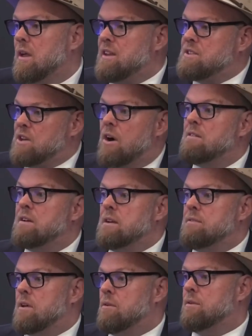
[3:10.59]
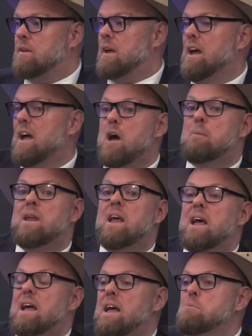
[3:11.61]
That's the irony of the whole thing. I mean,
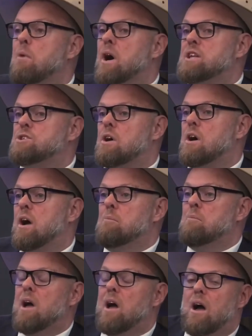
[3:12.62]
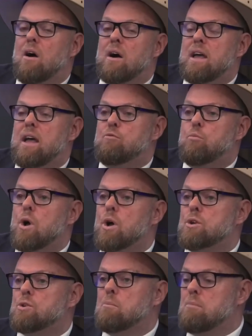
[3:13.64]
in my time, I have
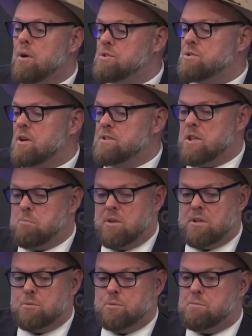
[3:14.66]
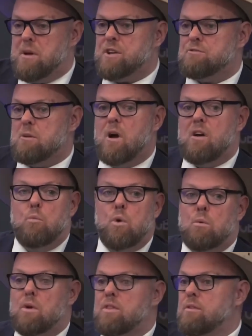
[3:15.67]
worked on both sides of the political spectrum. I've
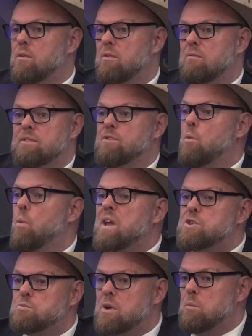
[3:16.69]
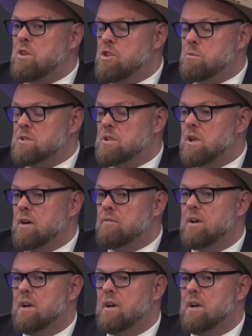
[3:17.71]
worked with Vivienne Westwood when she was alive.